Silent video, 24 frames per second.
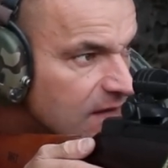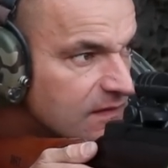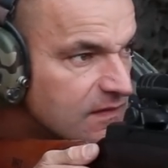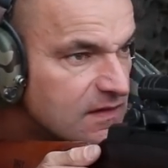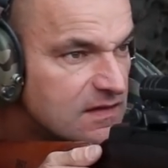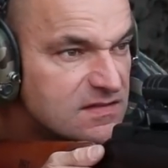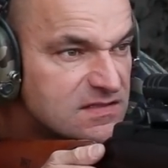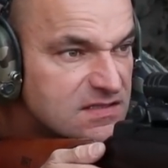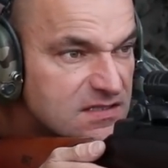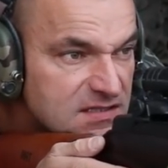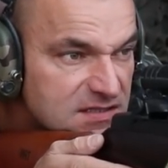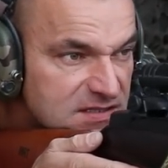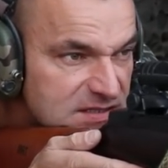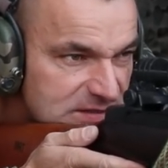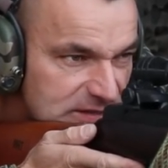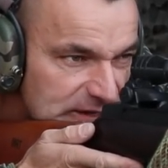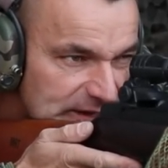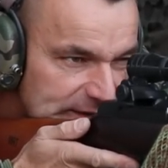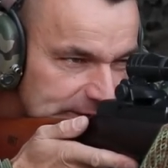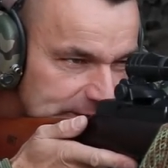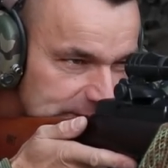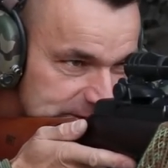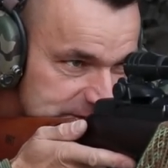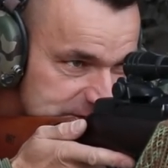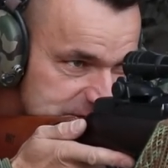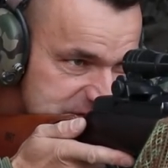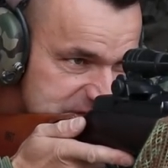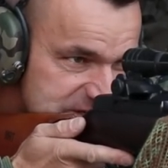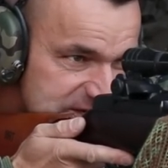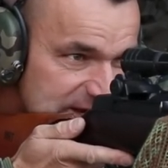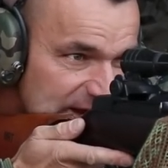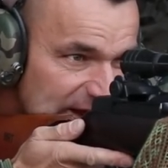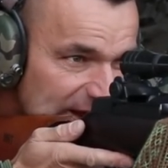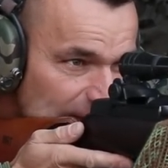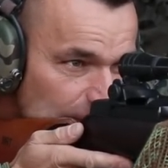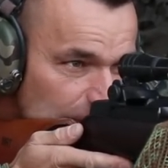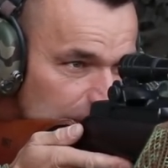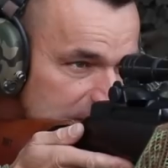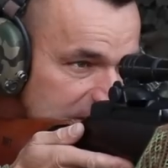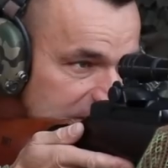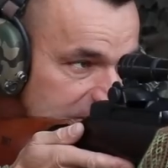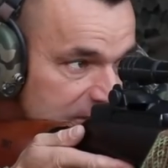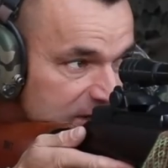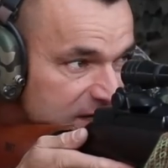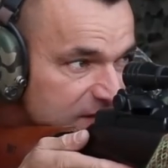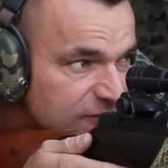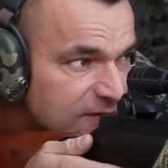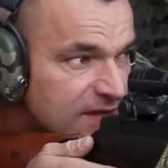this is, and you see how we
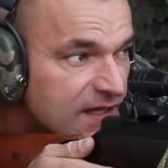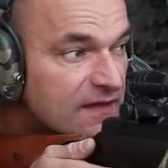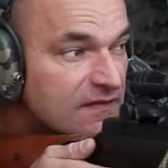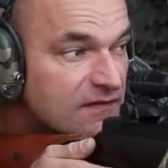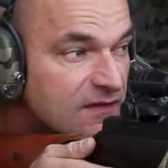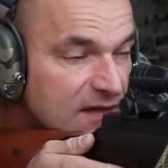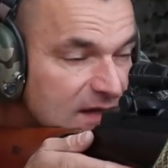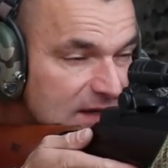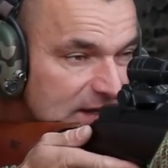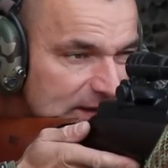drifted.